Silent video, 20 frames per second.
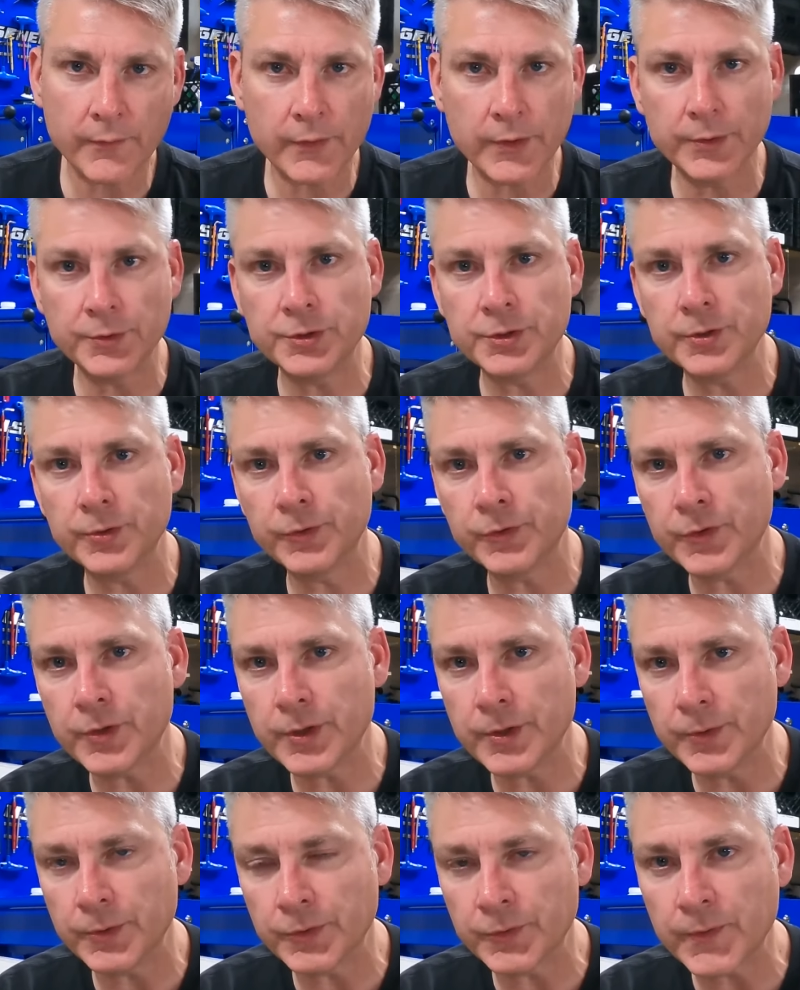if you choose
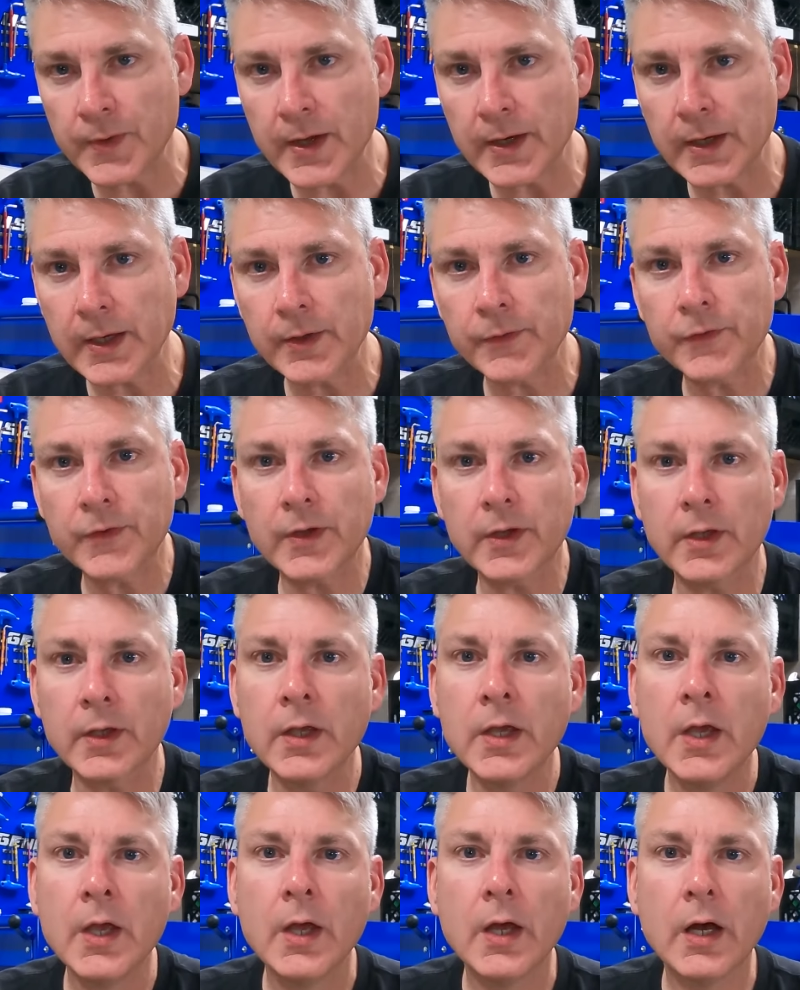to use financing,